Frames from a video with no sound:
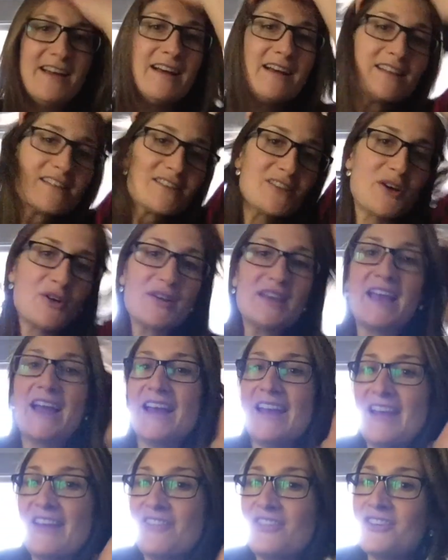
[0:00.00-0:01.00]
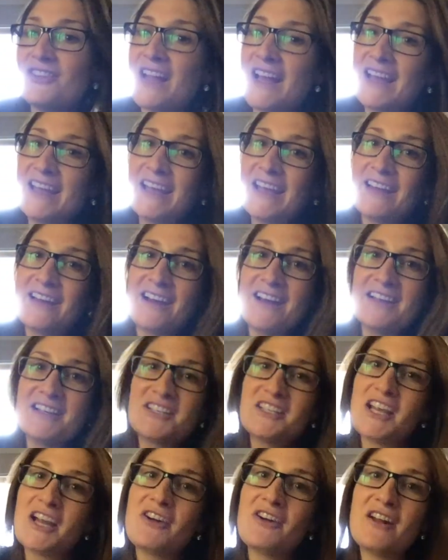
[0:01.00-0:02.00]
So yeah, if you like it, guys,
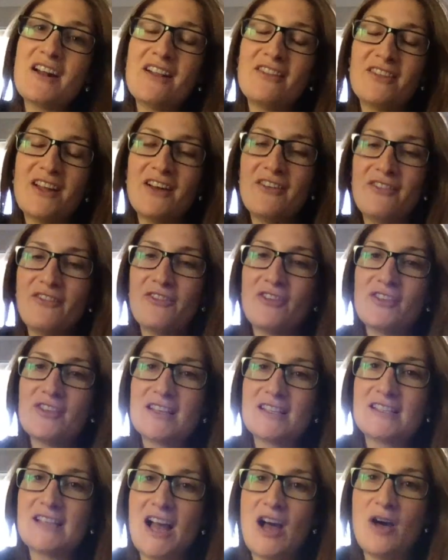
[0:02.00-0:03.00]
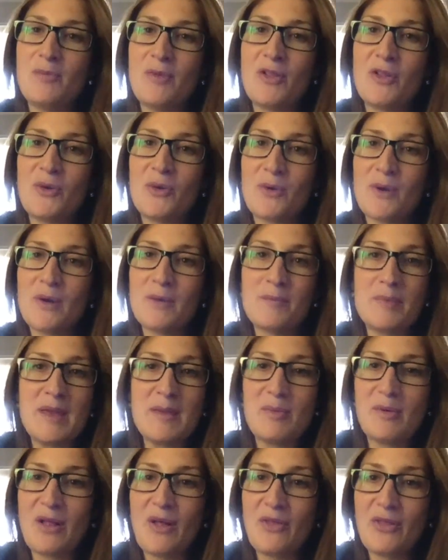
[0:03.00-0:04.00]
share it. I'd love for this to help other
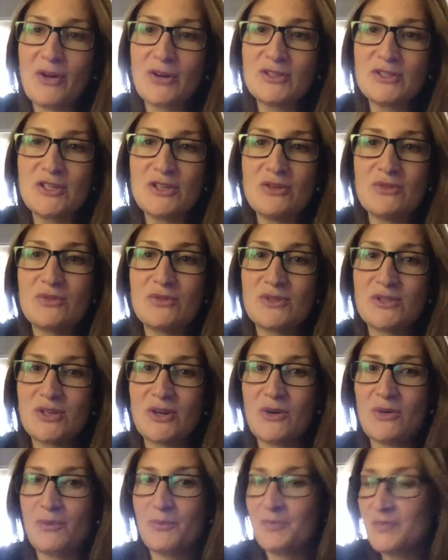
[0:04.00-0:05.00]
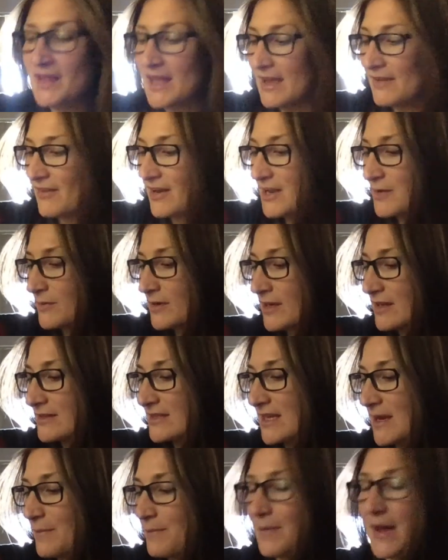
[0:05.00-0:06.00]
people out there too. So if anyone else
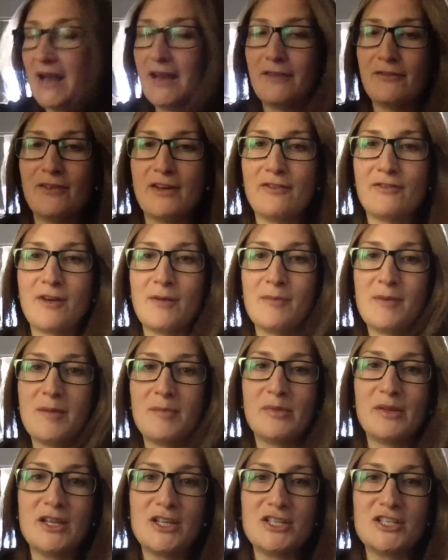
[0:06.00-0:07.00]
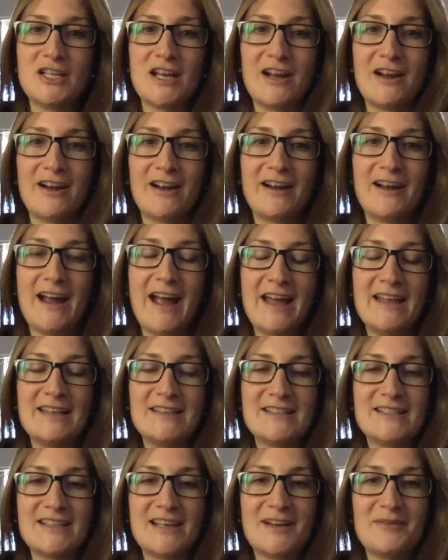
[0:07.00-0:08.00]
can benefit from it, please share.
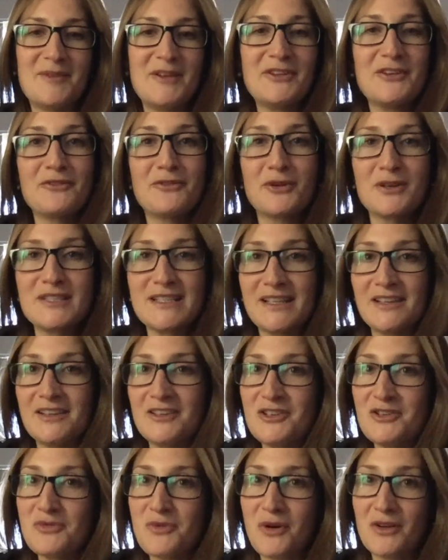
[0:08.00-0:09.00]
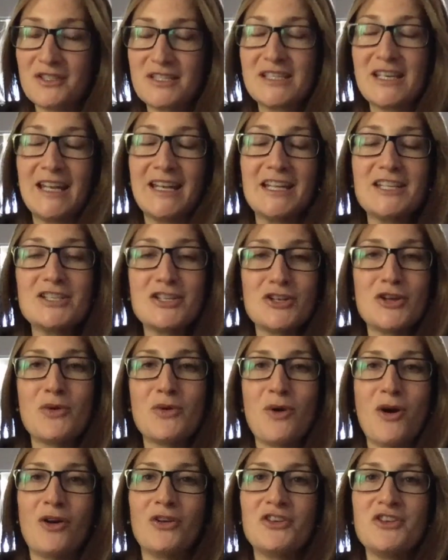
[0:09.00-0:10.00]
And I look forward to getting to know
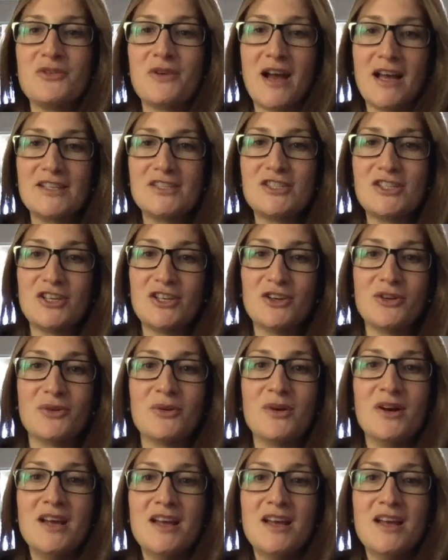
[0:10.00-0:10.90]
all you guys too.